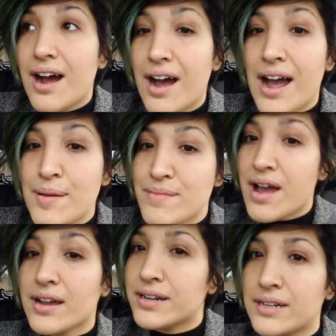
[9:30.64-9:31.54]
I'm
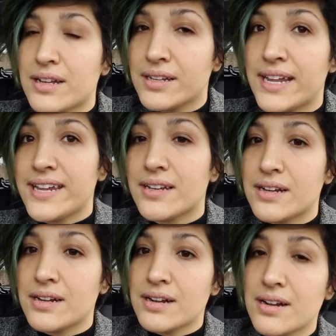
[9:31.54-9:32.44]
not gonna,
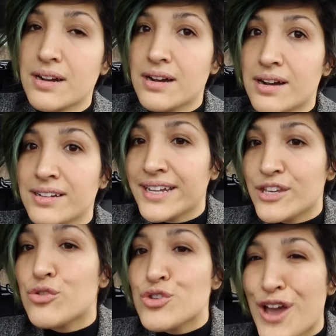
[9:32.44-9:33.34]

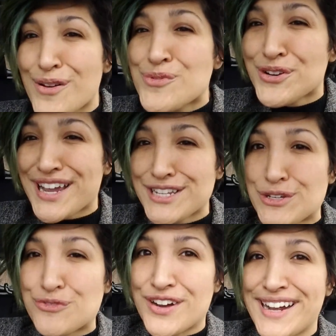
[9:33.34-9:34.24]
I will get you
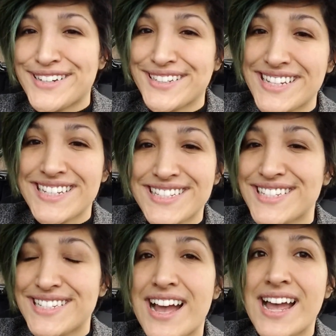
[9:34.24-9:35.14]
fired. Like, this is
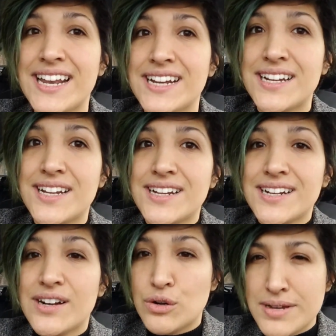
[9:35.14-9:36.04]
not
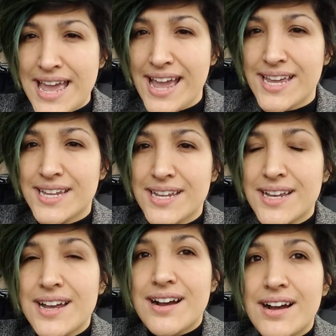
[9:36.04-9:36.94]
okay.
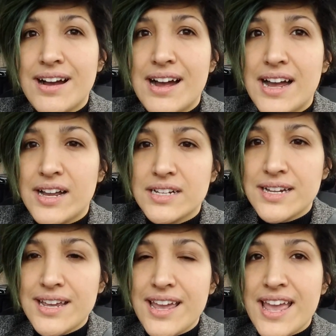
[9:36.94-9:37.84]

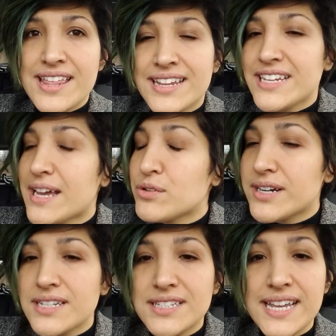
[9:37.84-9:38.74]
And then he kept trying
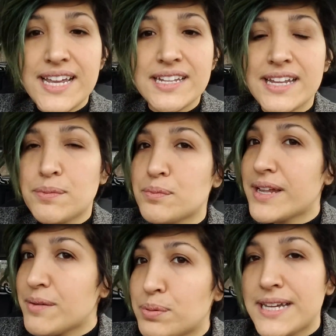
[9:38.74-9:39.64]
to say,
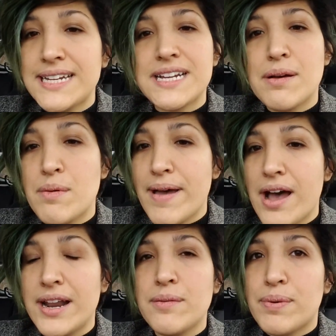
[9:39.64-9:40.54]
like play dumb about
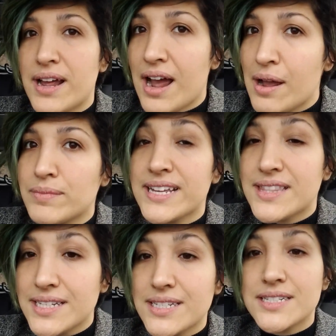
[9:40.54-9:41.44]
it, but I'm like,
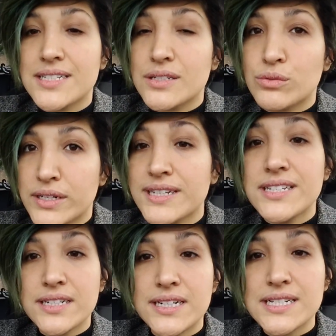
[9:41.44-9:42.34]
this is really
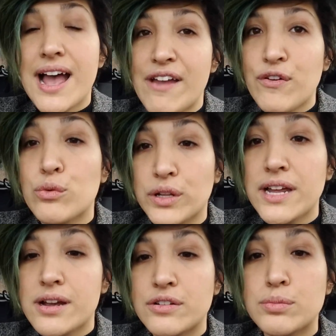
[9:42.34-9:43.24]
serious. I felt really
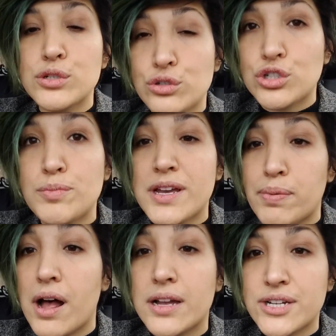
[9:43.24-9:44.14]
uncomfortable. You should be
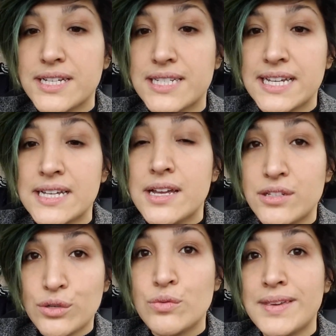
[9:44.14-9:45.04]
apologizing
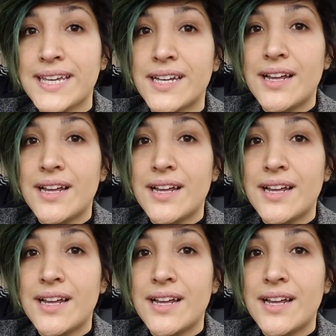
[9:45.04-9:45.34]
to me.